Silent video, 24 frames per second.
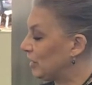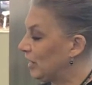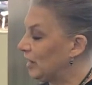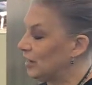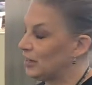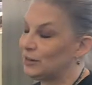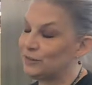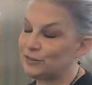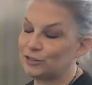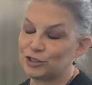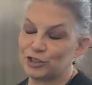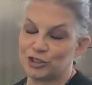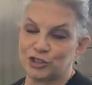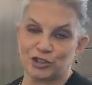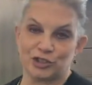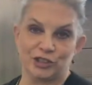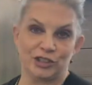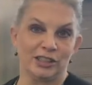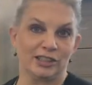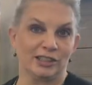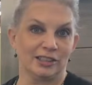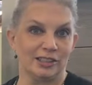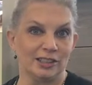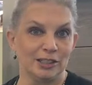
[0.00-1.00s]

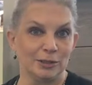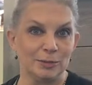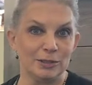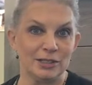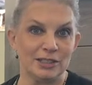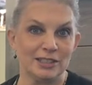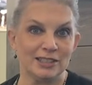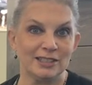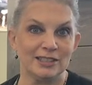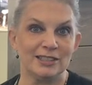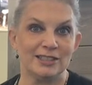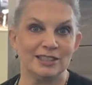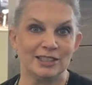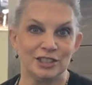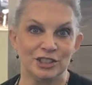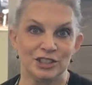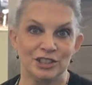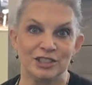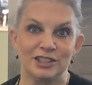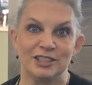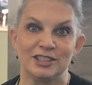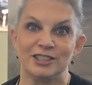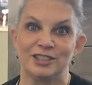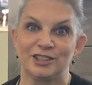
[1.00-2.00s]
anniversary limited
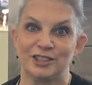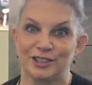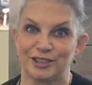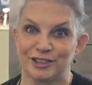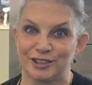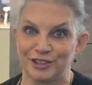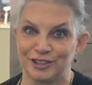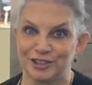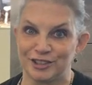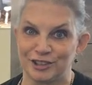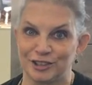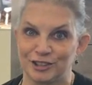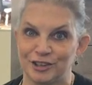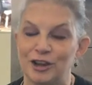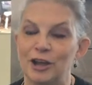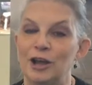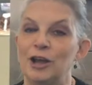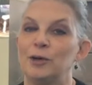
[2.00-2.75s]
edition Serger